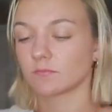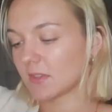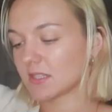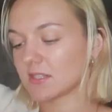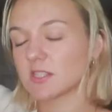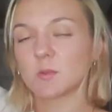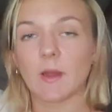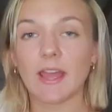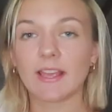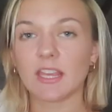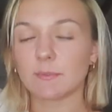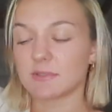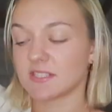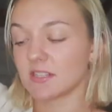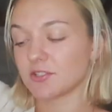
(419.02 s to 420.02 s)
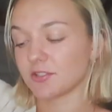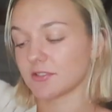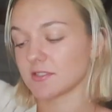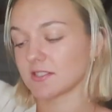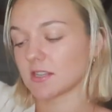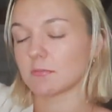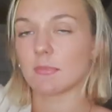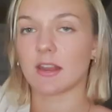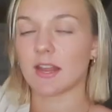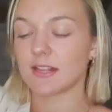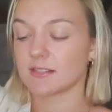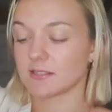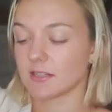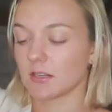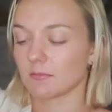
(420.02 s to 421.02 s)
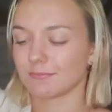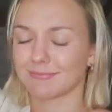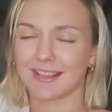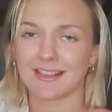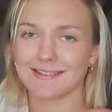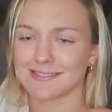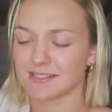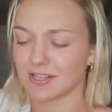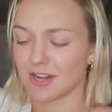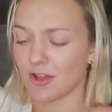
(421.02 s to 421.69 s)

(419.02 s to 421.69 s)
This is why I keep scissors in my nightstand, in case, you